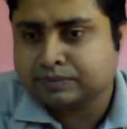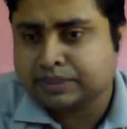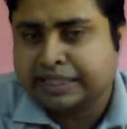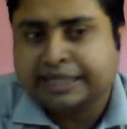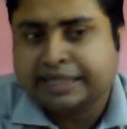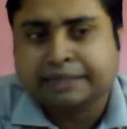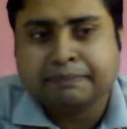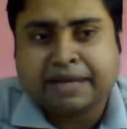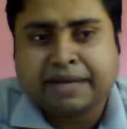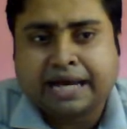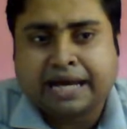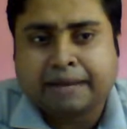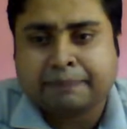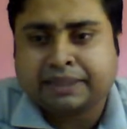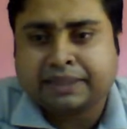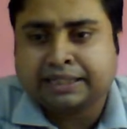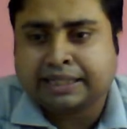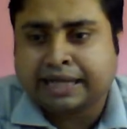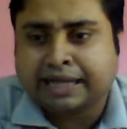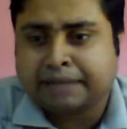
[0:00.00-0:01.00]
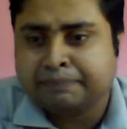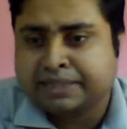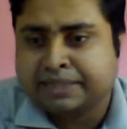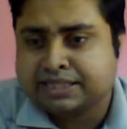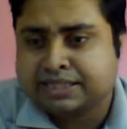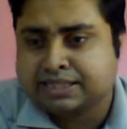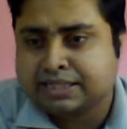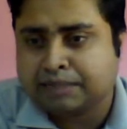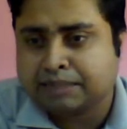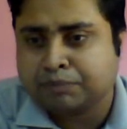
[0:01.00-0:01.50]
It may happen that I
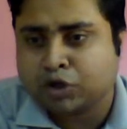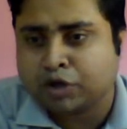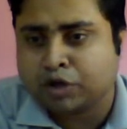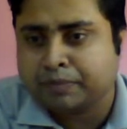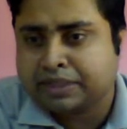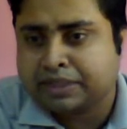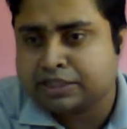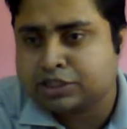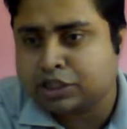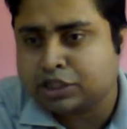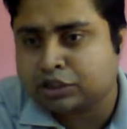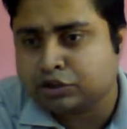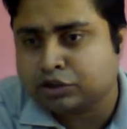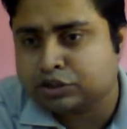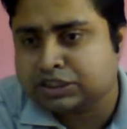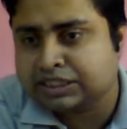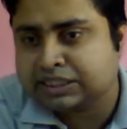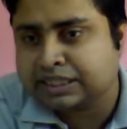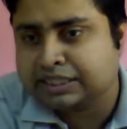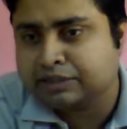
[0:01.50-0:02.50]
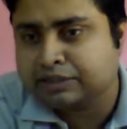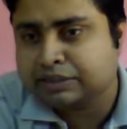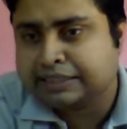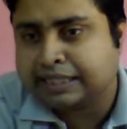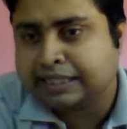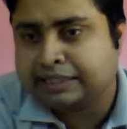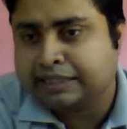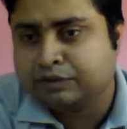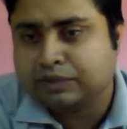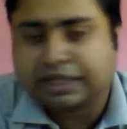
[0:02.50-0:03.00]
miss some comments or question.
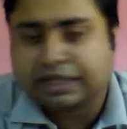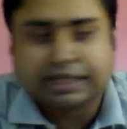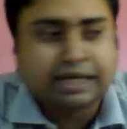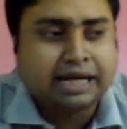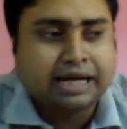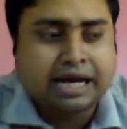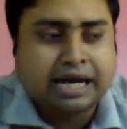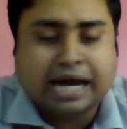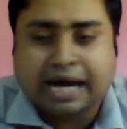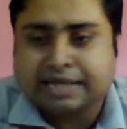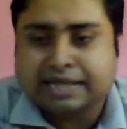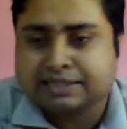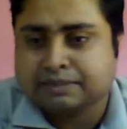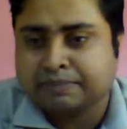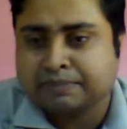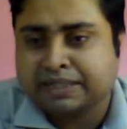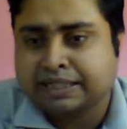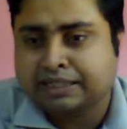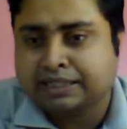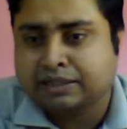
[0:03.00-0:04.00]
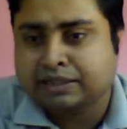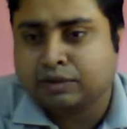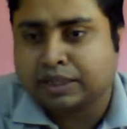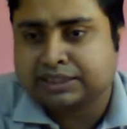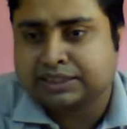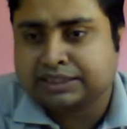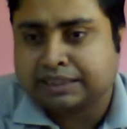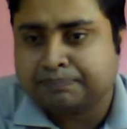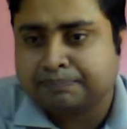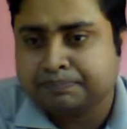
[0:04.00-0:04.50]
Then you can ask me in
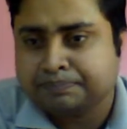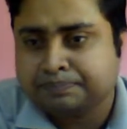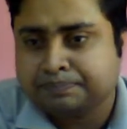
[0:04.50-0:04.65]
WhatsApp